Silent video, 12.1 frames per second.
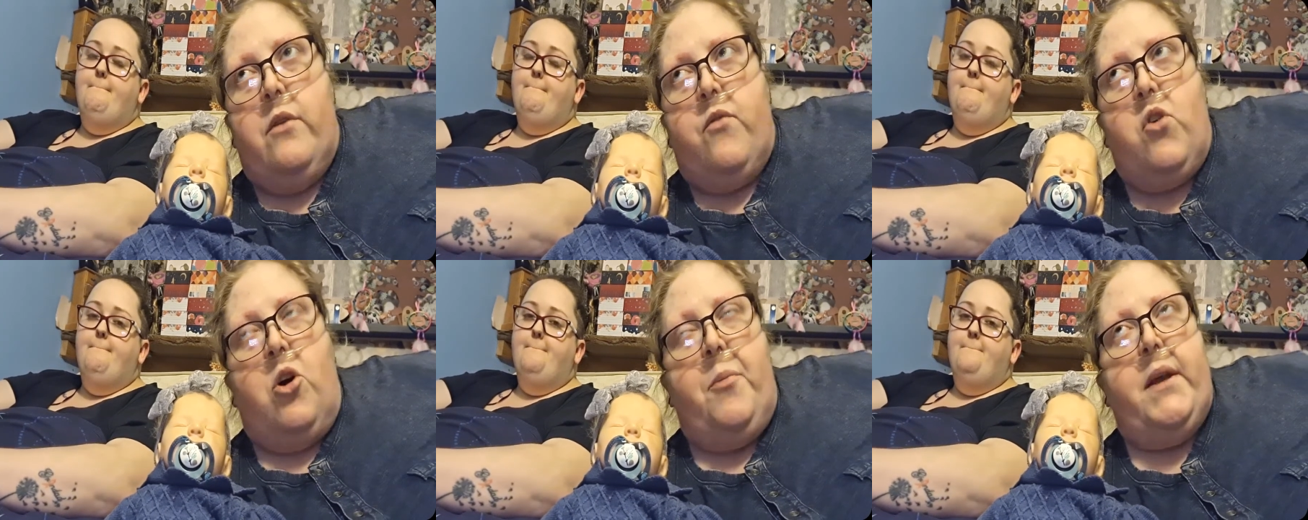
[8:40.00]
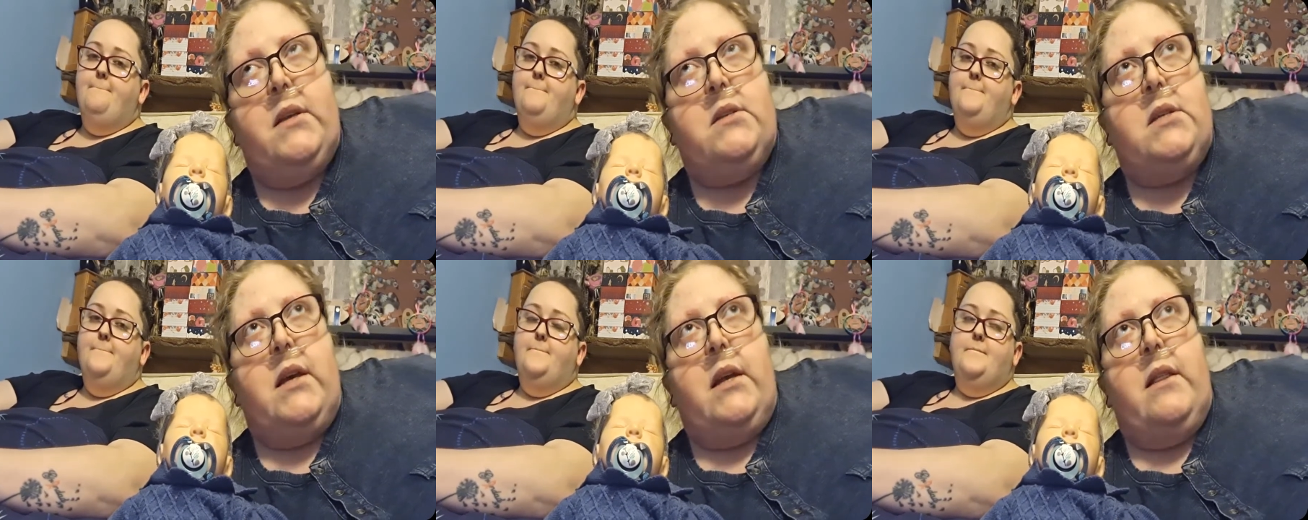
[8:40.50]
Speaker 1: of
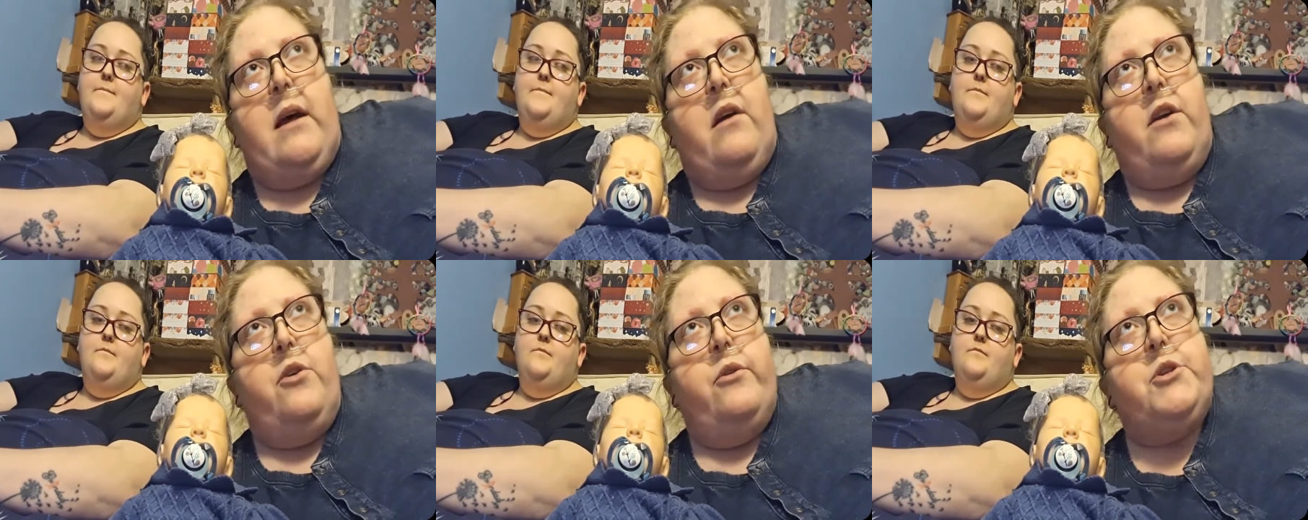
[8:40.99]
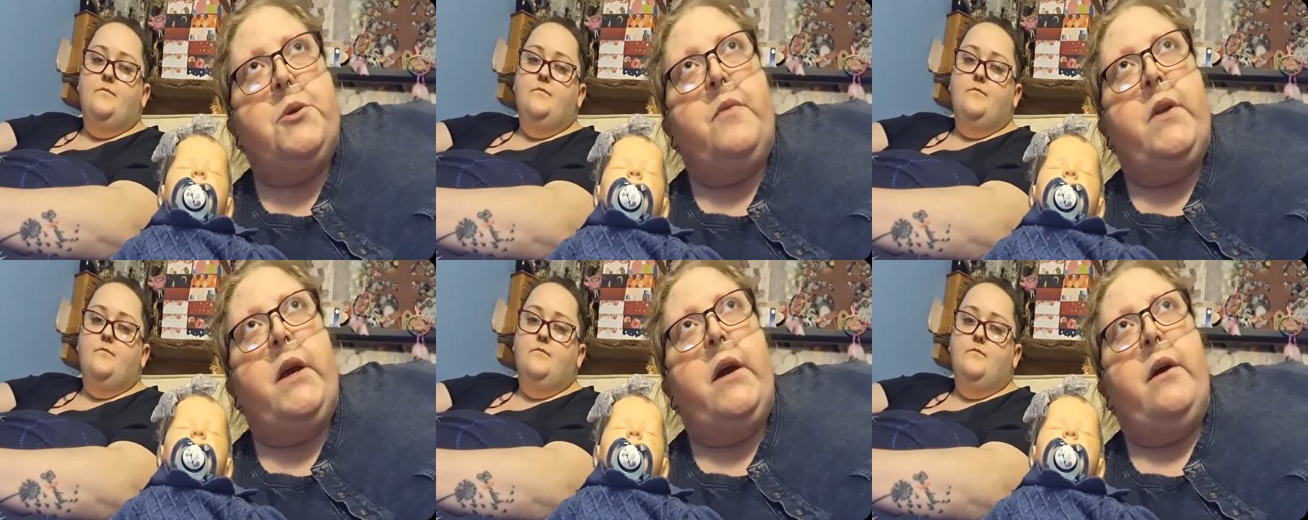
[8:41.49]
comments in their YouTube
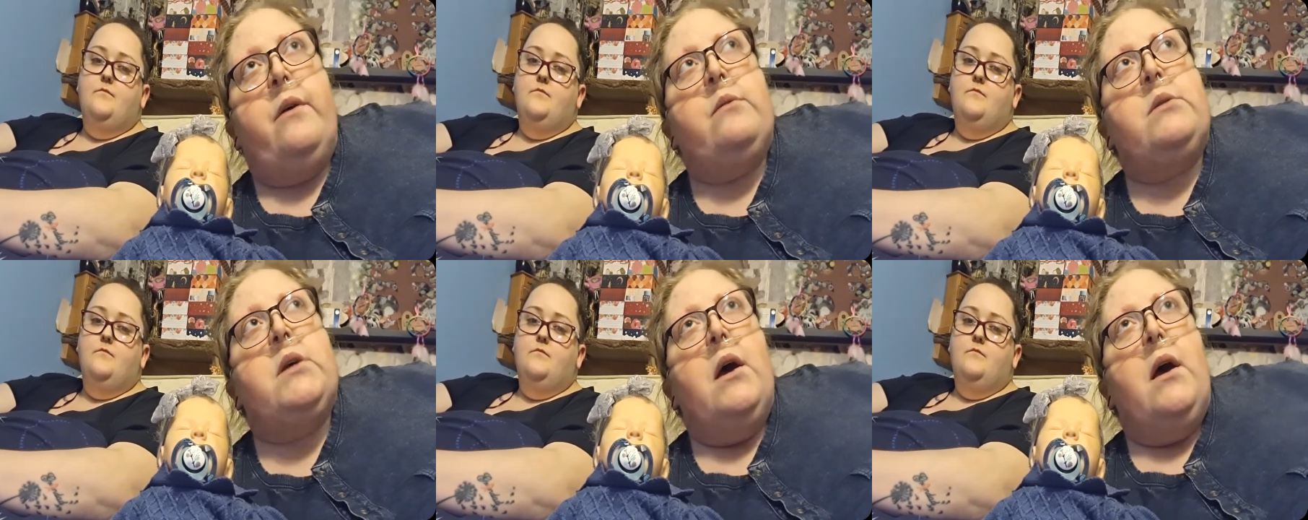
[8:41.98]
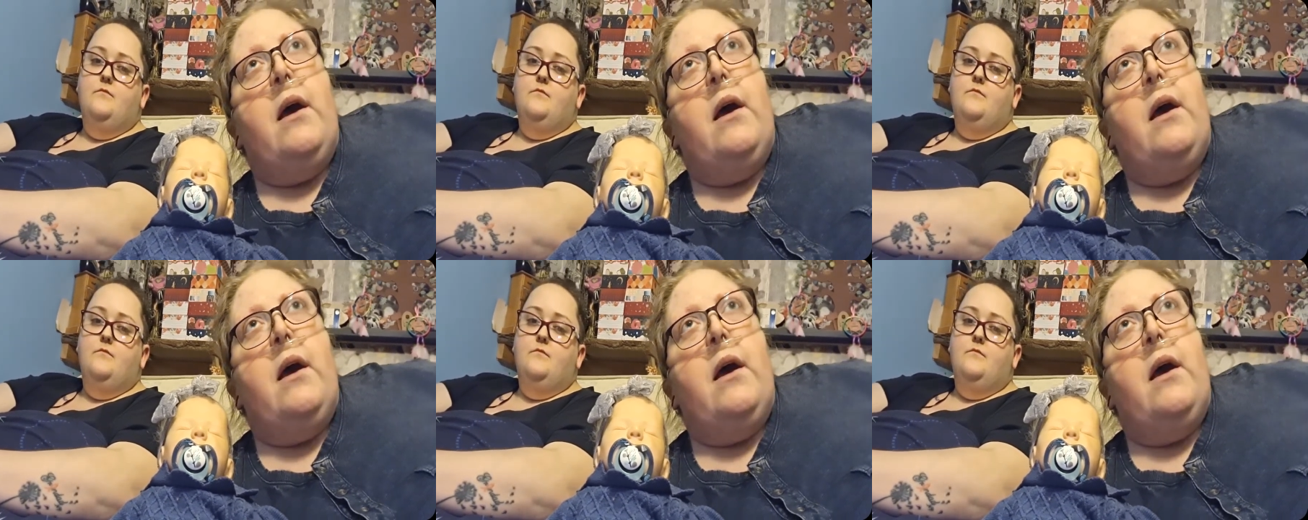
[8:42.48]
videos,